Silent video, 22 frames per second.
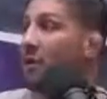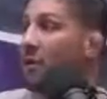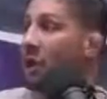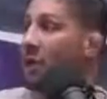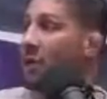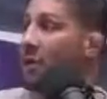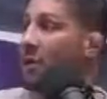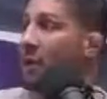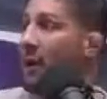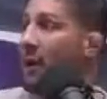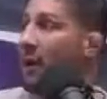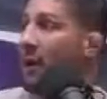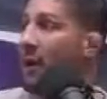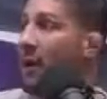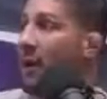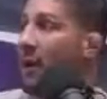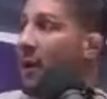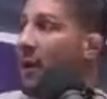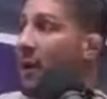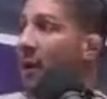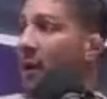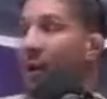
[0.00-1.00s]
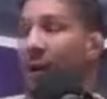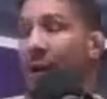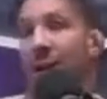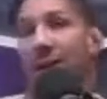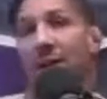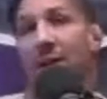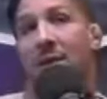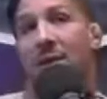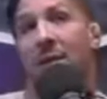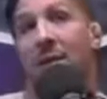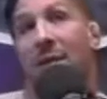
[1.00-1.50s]
shark's den right now.
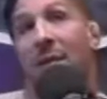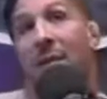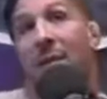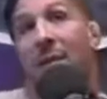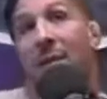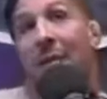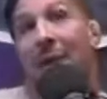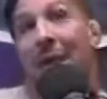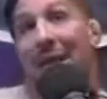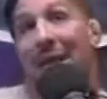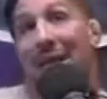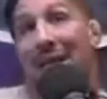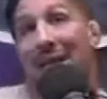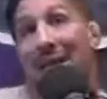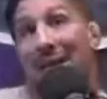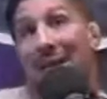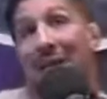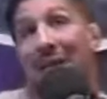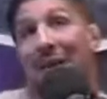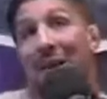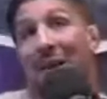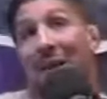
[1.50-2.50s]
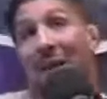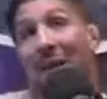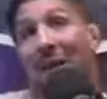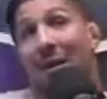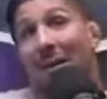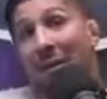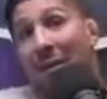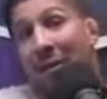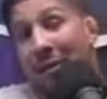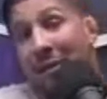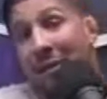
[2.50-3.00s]
Mm-hmm. So, but then at
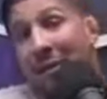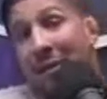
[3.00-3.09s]
70,